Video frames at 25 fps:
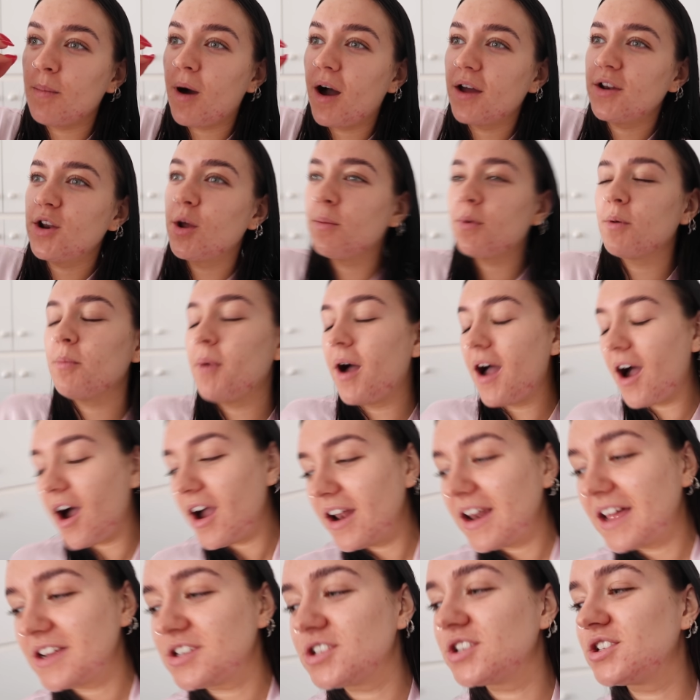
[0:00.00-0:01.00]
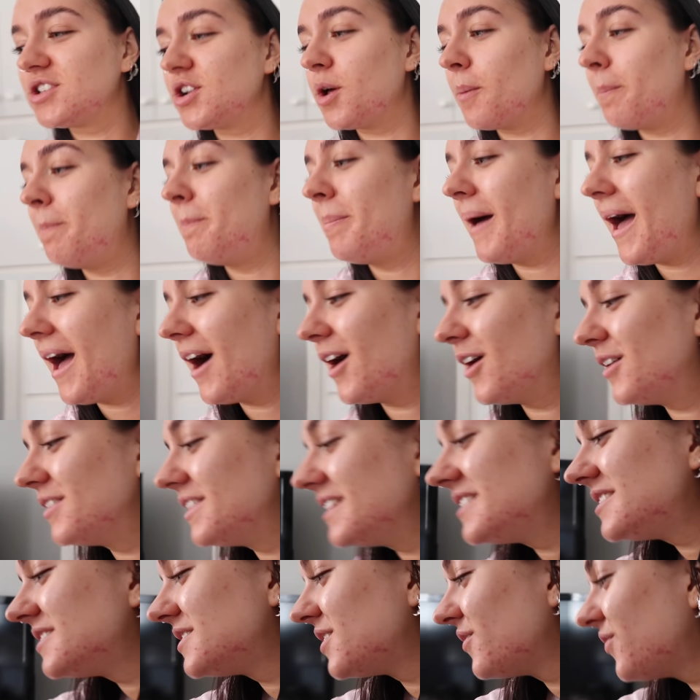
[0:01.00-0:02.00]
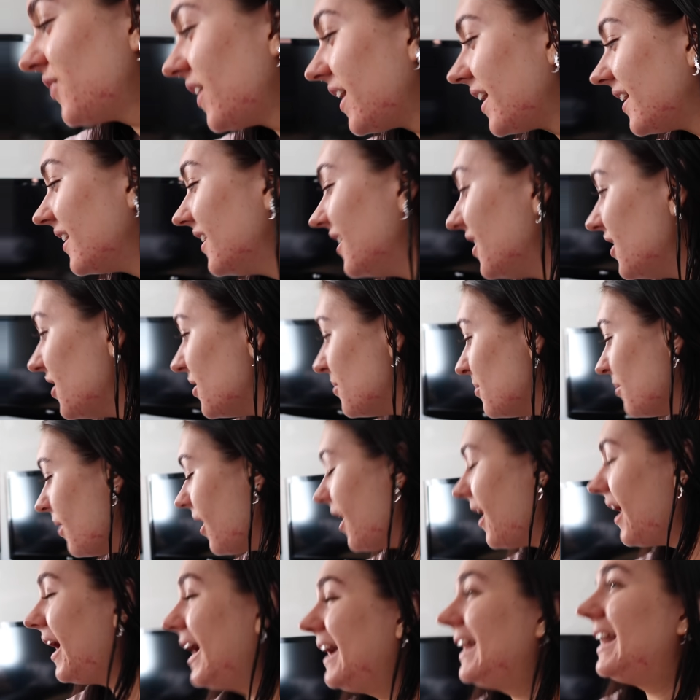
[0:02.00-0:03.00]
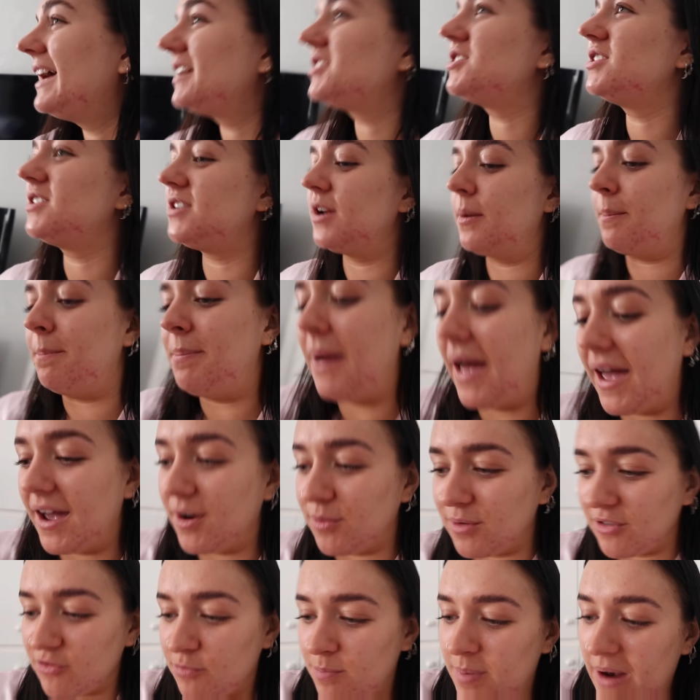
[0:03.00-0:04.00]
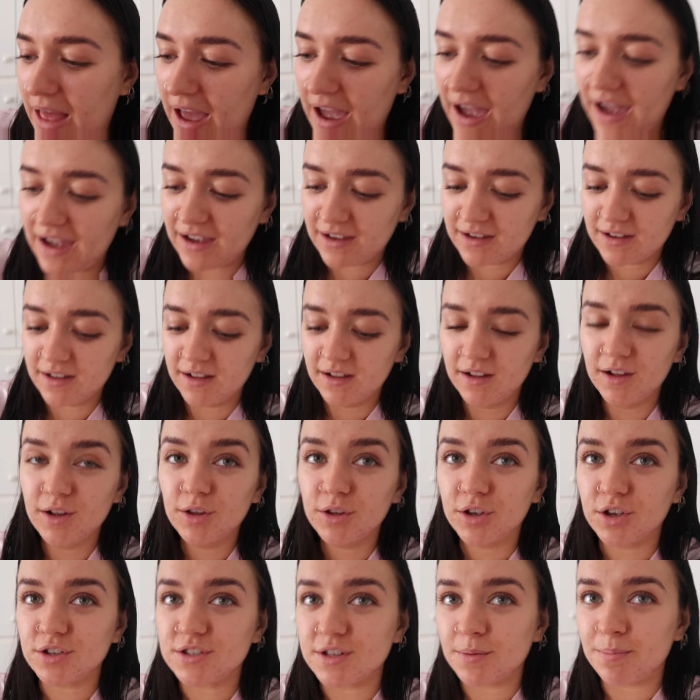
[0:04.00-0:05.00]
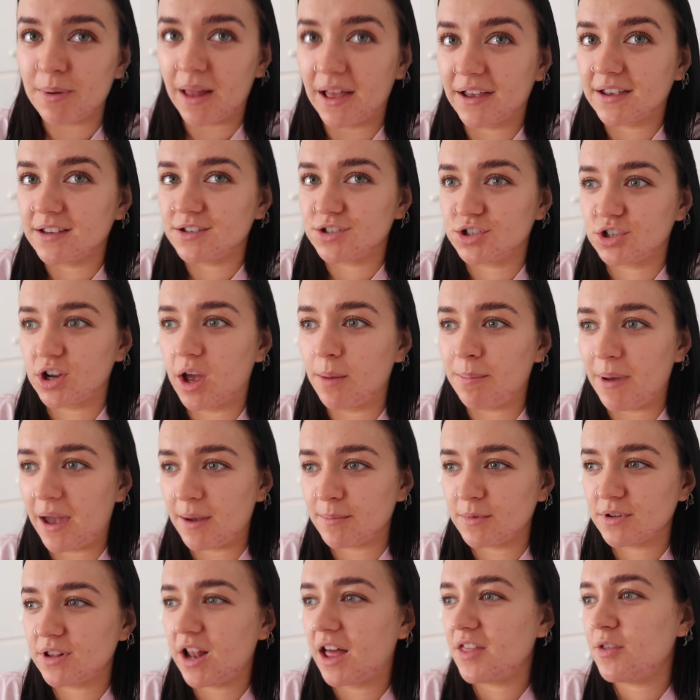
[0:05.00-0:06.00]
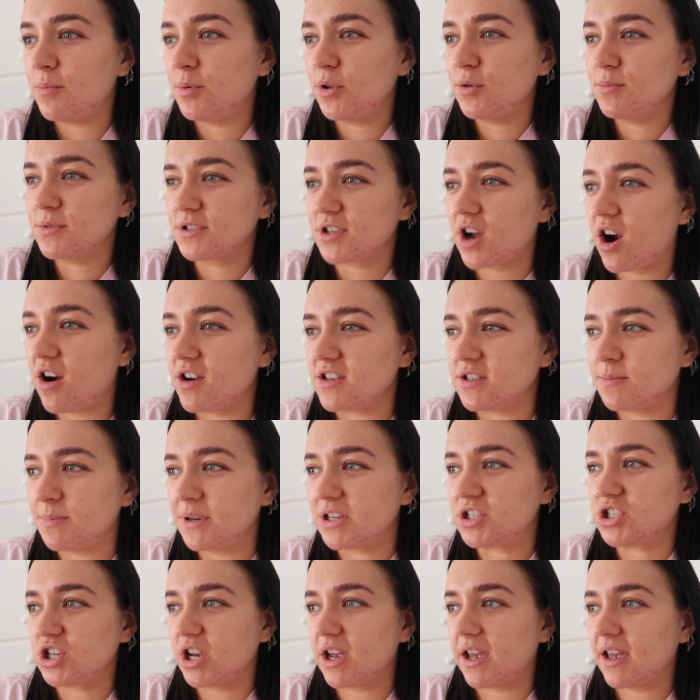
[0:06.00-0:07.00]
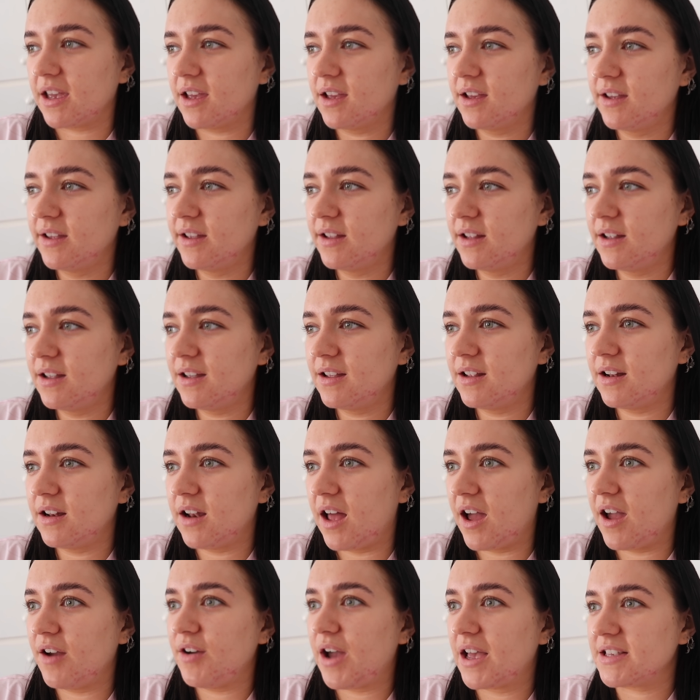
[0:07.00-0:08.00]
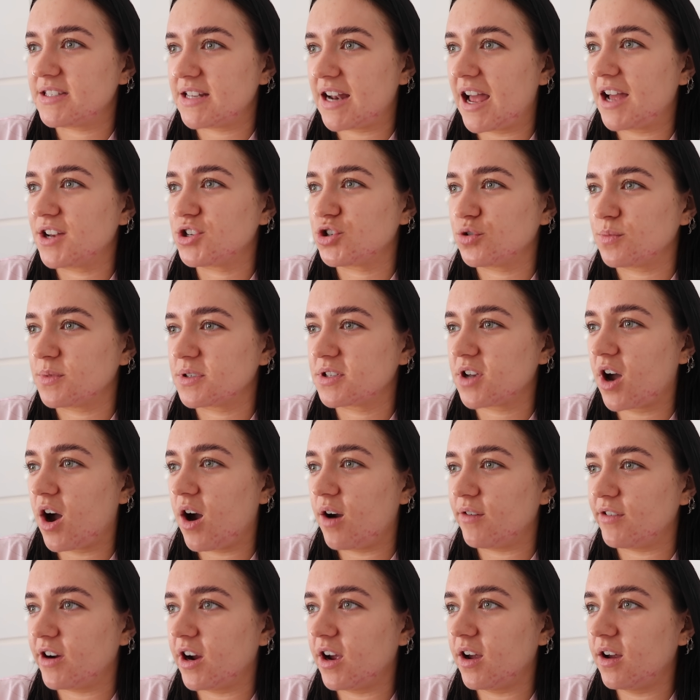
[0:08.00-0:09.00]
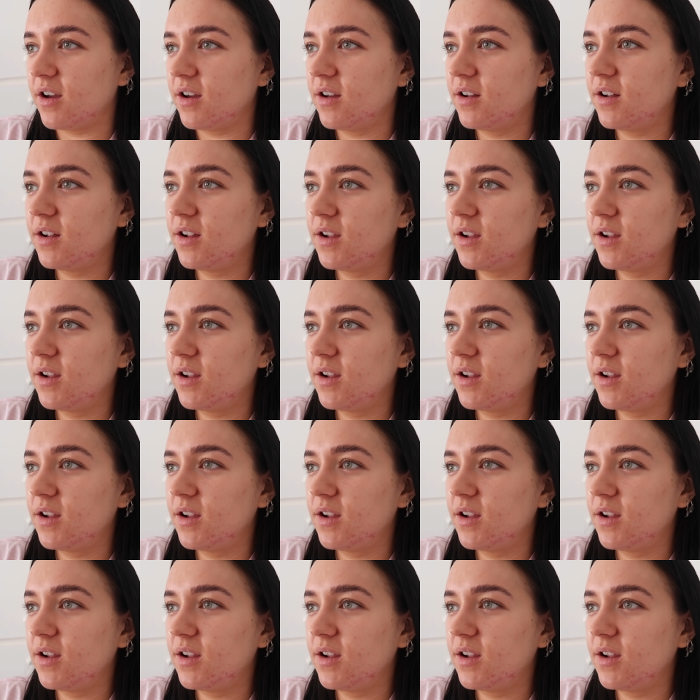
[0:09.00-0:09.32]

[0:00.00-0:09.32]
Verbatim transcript: My, no, but my eyelashes look better. This is the thing. My eyelashes look better with black because hmm. the black is a better. Like the blue mascara is a bit shit. Like as an actual mascara.